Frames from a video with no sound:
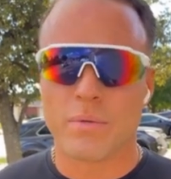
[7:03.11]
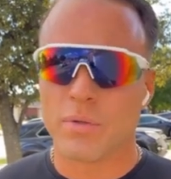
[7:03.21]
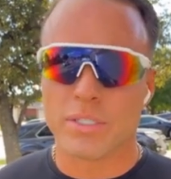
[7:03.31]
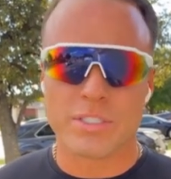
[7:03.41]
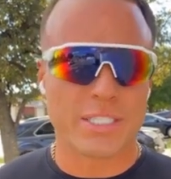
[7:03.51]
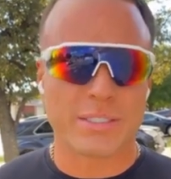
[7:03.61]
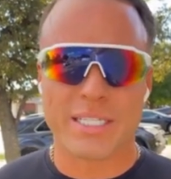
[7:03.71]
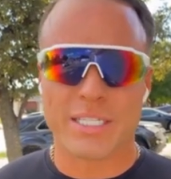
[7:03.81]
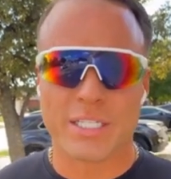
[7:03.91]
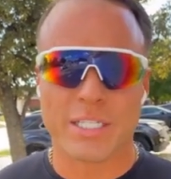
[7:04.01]
You can see it
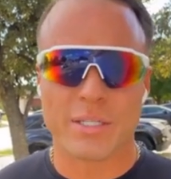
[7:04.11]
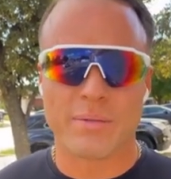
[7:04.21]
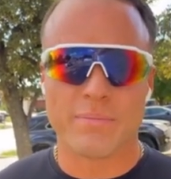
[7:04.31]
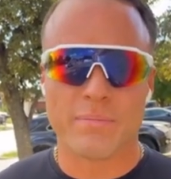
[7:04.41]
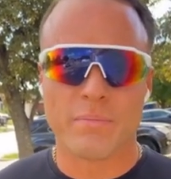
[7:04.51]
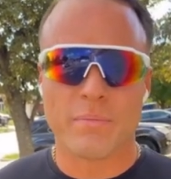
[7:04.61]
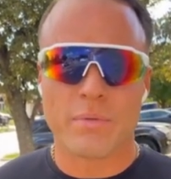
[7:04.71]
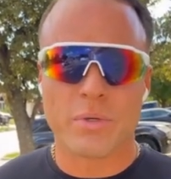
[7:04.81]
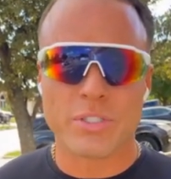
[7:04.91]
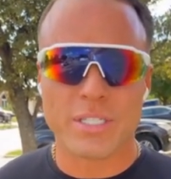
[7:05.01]
thinking here.
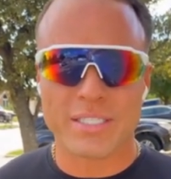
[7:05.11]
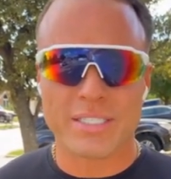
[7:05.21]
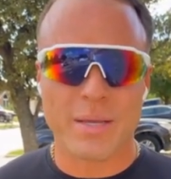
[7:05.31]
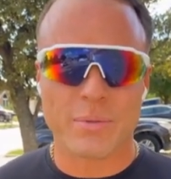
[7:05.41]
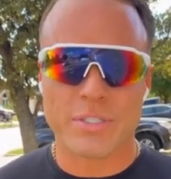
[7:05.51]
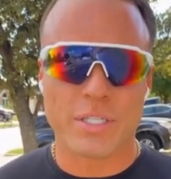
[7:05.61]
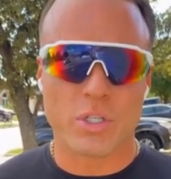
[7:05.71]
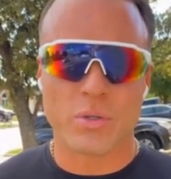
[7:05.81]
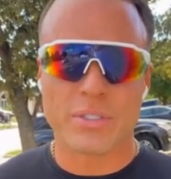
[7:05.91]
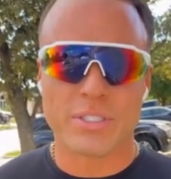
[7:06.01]
First, it examines the
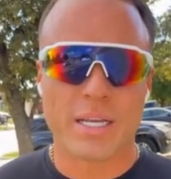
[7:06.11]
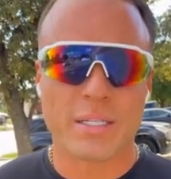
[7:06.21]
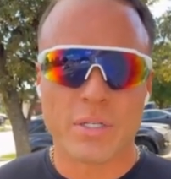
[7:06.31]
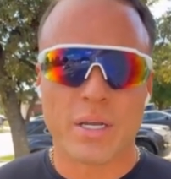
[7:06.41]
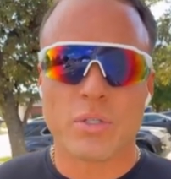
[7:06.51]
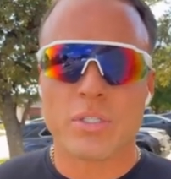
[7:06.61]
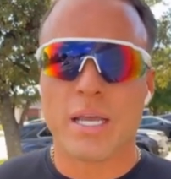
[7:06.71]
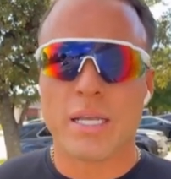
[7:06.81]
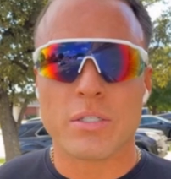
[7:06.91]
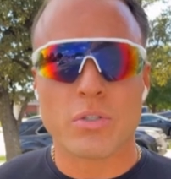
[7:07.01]
current site to
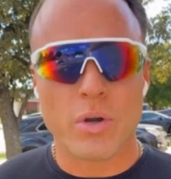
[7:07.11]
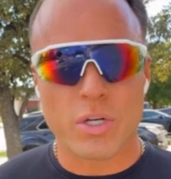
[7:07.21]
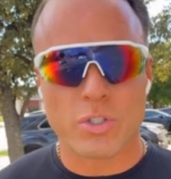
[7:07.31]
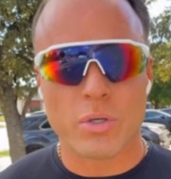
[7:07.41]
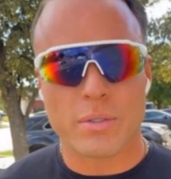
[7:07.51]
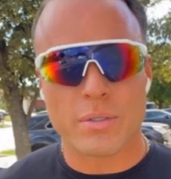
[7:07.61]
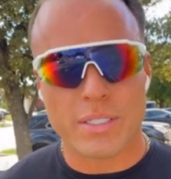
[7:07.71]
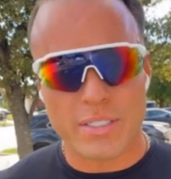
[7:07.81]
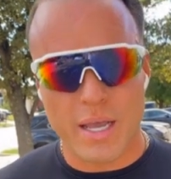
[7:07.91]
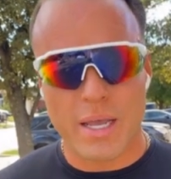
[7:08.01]
understand its structure,
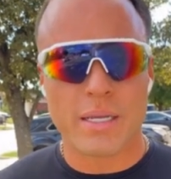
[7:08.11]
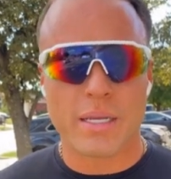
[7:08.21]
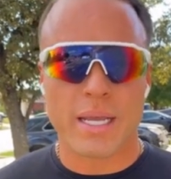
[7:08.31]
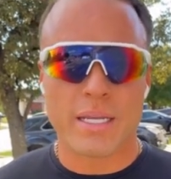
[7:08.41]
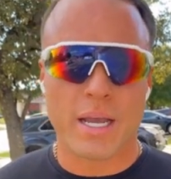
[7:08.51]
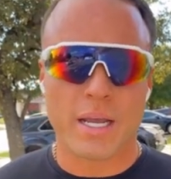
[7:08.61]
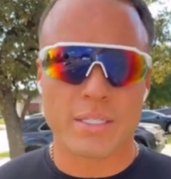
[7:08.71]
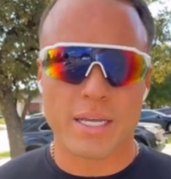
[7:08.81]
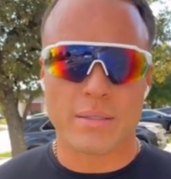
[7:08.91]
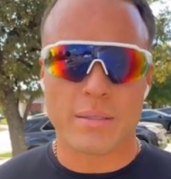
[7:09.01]
design, and
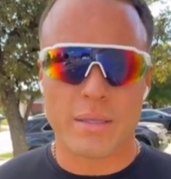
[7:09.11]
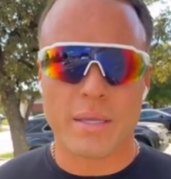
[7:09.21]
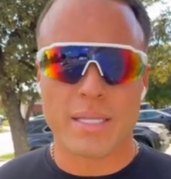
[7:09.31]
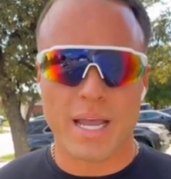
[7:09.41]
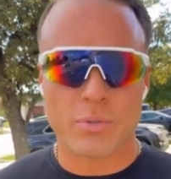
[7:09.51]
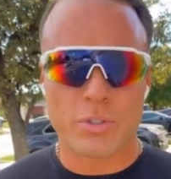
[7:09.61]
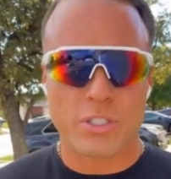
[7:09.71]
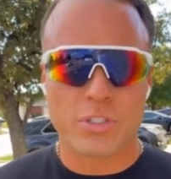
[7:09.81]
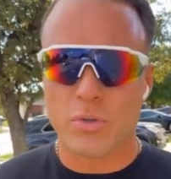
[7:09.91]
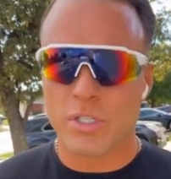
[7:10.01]
content, captures a
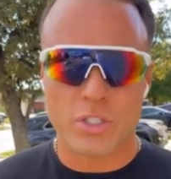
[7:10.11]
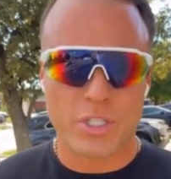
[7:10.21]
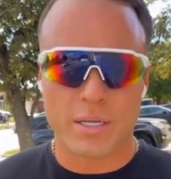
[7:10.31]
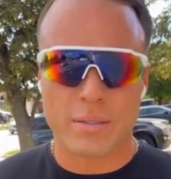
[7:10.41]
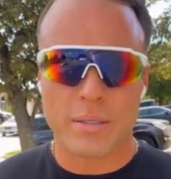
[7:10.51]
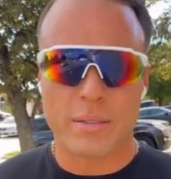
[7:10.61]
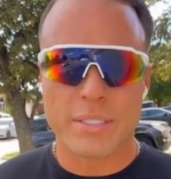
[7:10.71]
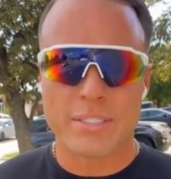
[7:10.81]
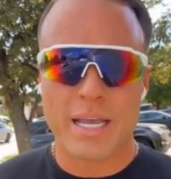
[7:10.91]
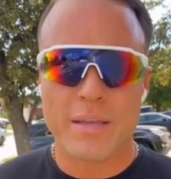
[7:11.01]
screenshot, the
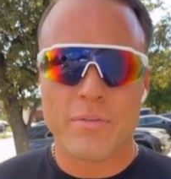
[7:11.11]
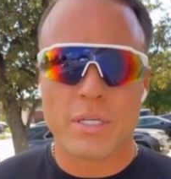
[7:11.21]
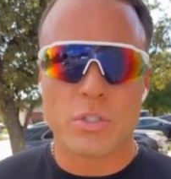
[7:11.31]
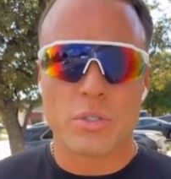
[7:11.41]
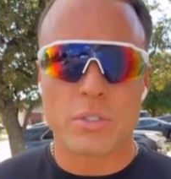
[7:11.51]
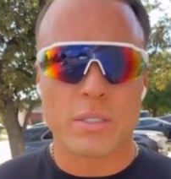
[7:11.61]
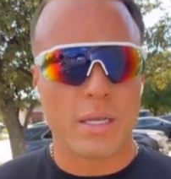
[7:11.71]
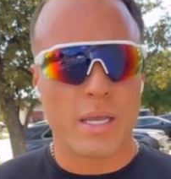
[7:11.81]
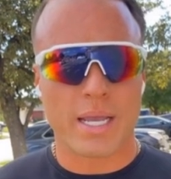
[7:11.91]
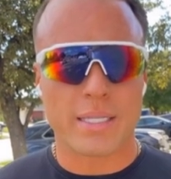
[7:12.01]
site features,
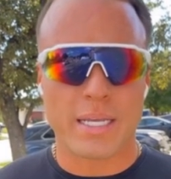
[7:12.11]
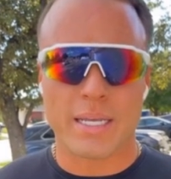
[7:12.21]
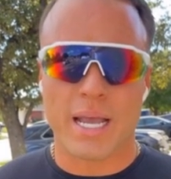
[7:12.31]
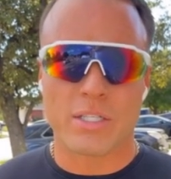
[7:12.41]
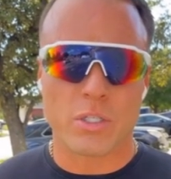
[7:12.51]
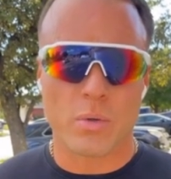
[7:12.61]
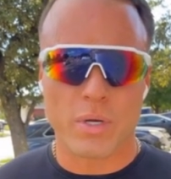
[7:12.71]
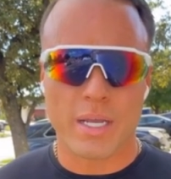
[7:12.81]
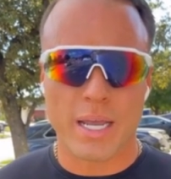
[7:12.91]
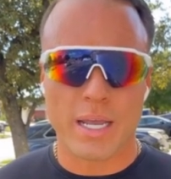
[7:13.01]
and then it actually
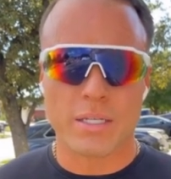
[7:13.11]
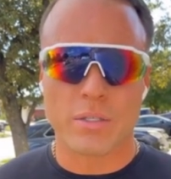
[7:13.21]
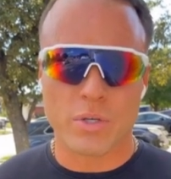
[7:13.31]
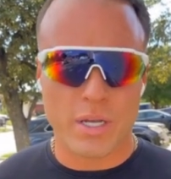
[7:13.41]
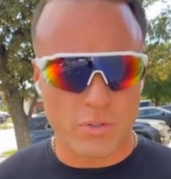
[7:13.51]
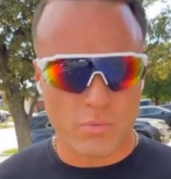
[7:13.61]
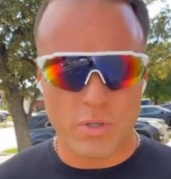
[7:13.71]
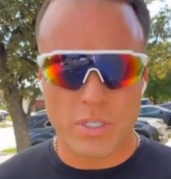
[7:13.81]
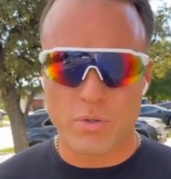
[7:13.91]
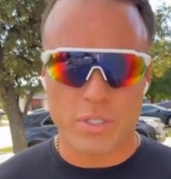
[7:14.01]
went ahead and tried to
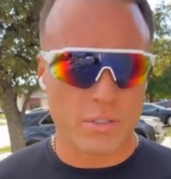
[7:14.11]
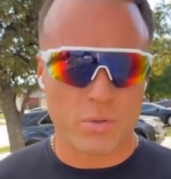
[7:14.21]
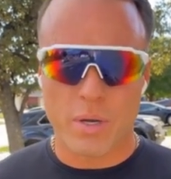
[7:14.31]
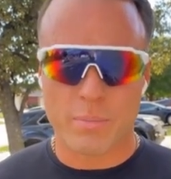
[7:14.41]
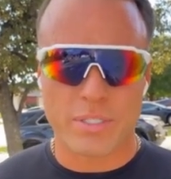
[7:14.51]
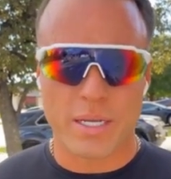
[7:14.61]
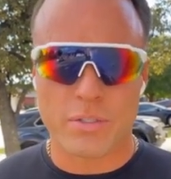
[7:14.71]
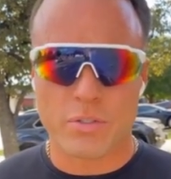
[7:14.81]
recreate the website.